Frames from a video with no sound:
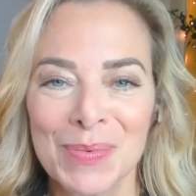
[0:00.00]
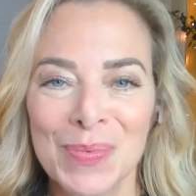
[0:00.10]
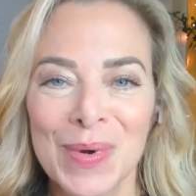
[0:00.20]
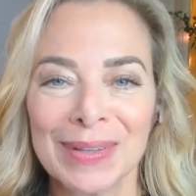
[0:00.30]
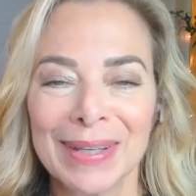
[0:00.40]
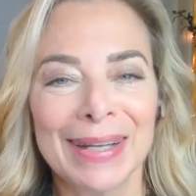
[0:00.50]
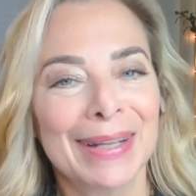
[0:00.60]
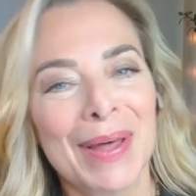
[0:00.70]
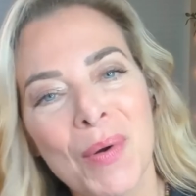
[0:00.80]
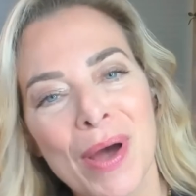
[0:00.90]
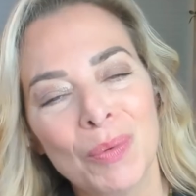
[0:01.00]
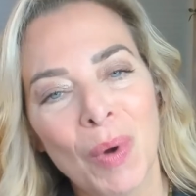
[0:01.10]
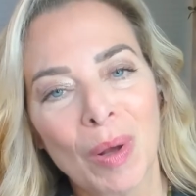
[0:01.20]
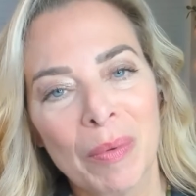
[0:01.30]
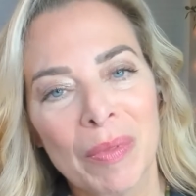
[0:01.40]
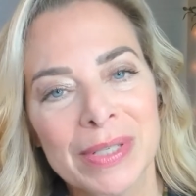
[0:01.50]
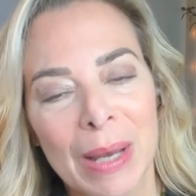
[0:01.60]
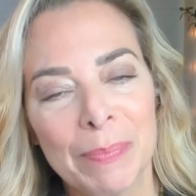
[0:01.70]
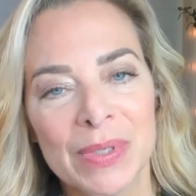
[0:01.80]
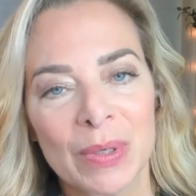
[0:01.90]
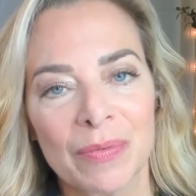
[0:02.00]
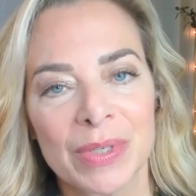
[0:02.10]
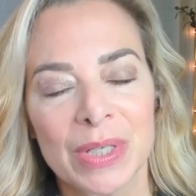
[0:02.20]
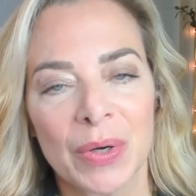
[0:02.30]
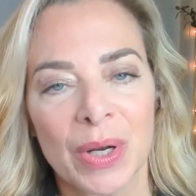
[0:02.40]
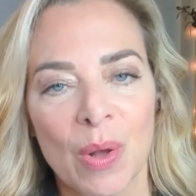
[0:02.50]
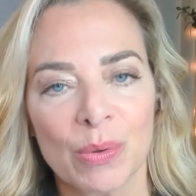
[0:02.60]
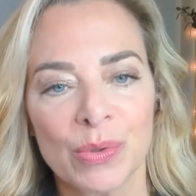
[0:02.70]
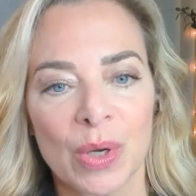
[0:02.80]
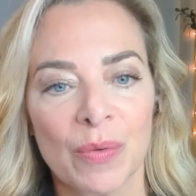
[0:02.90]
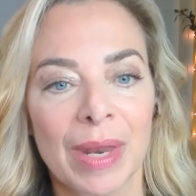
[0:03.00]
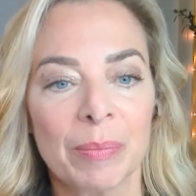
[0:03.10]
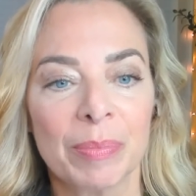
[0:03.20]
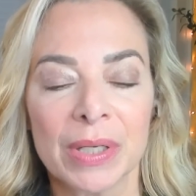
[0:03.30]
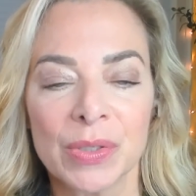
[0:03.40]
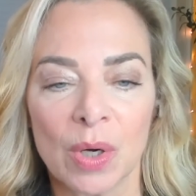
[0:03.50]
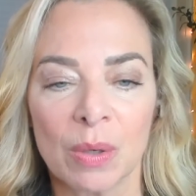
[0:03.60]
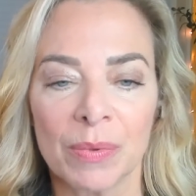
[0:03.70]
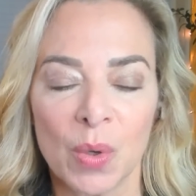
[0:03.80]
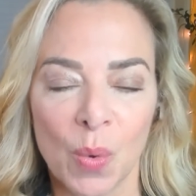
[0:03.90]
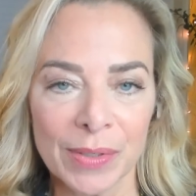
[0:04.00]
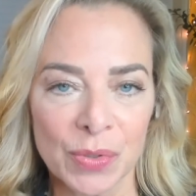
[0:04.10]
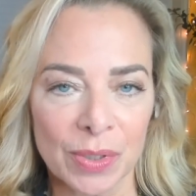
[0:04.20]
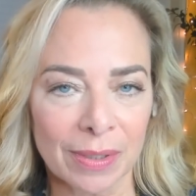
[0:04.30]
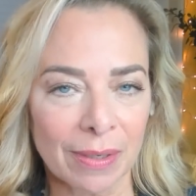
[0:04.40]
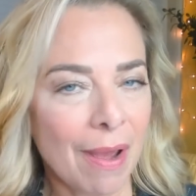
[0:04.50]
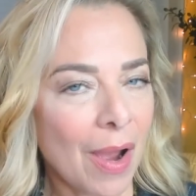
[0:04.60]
Well, hello and welcome to this episode of the Terri Cole Show. Then I'm going to start with a question.